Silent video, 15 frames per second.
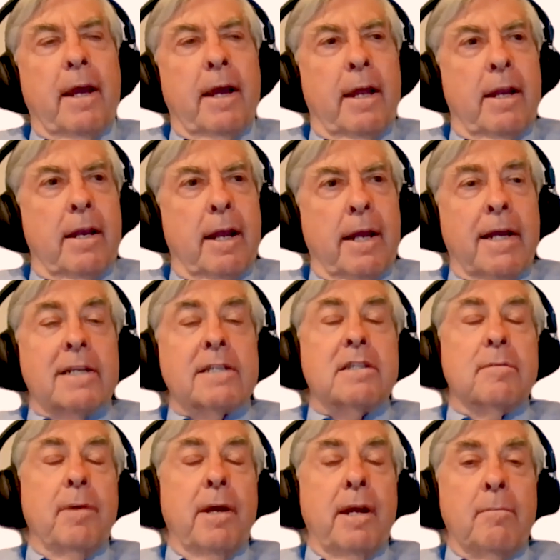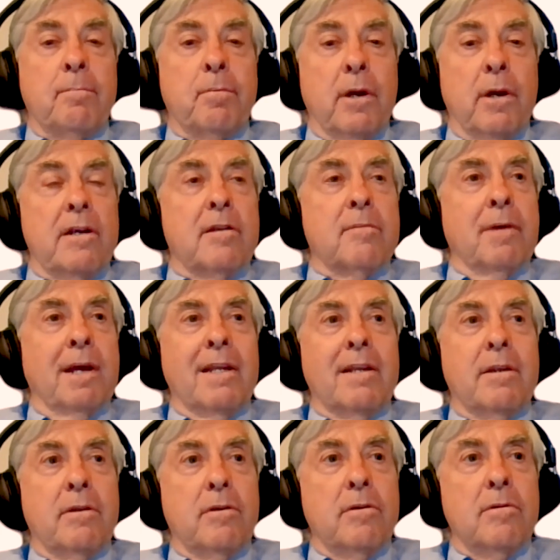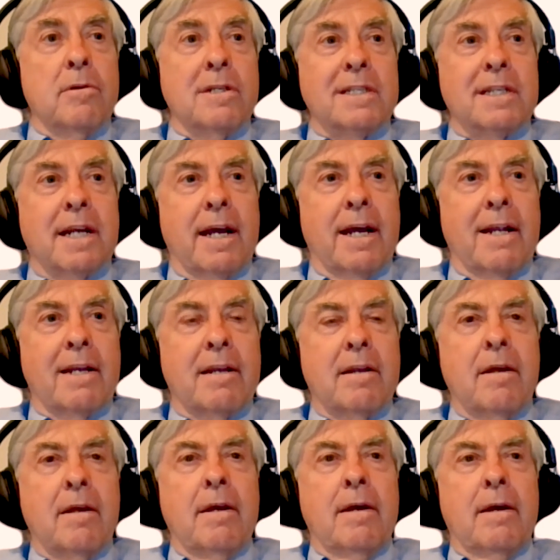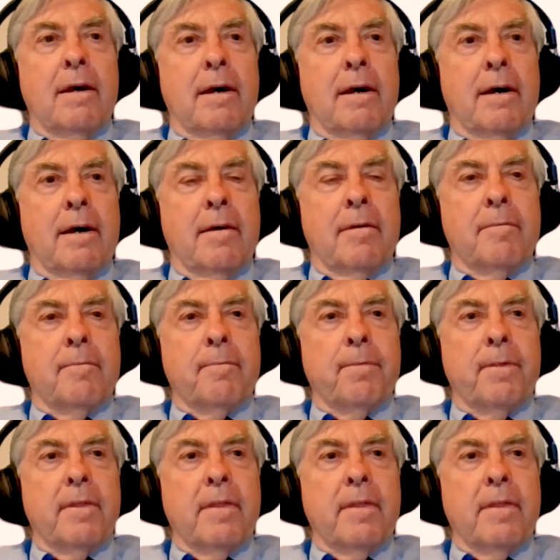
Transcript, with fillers: And I guess the main point to make to you is that um,